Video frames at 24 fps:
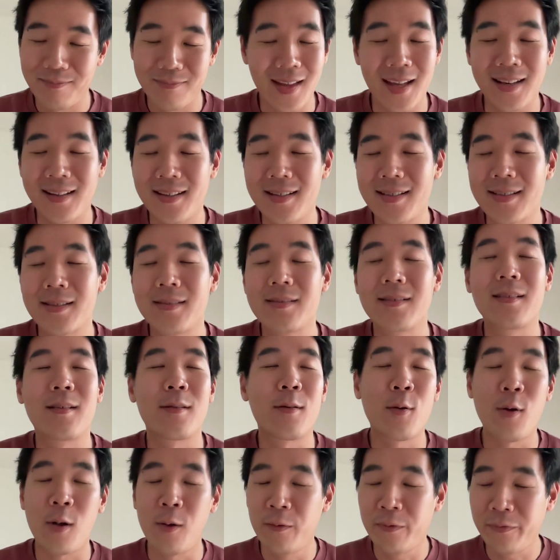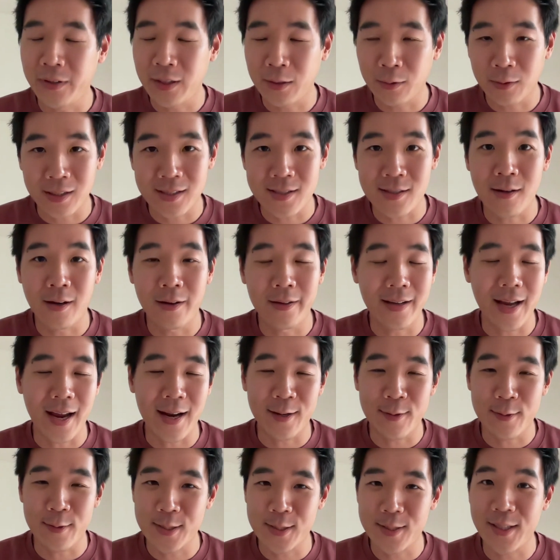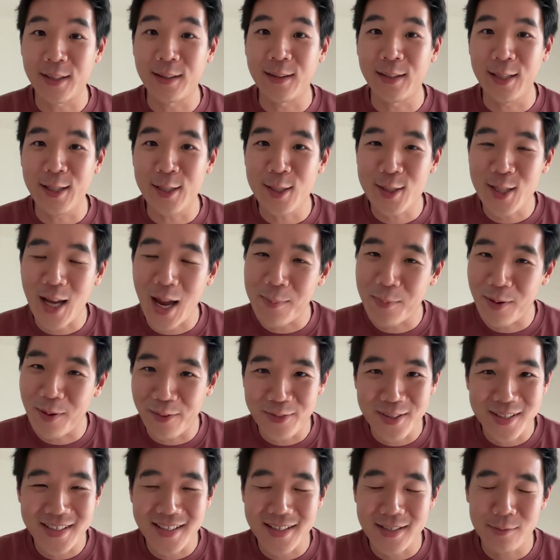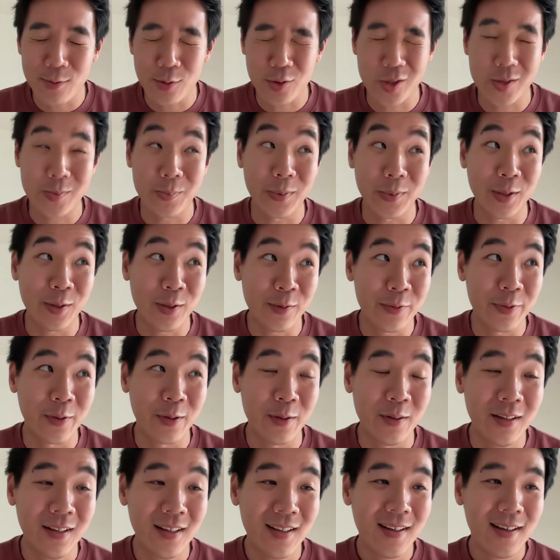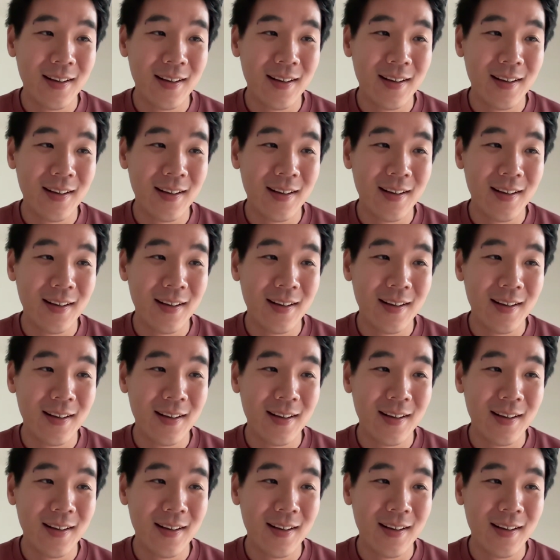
and this whole theory is called acoustic niche hypothesis, which is beautiful.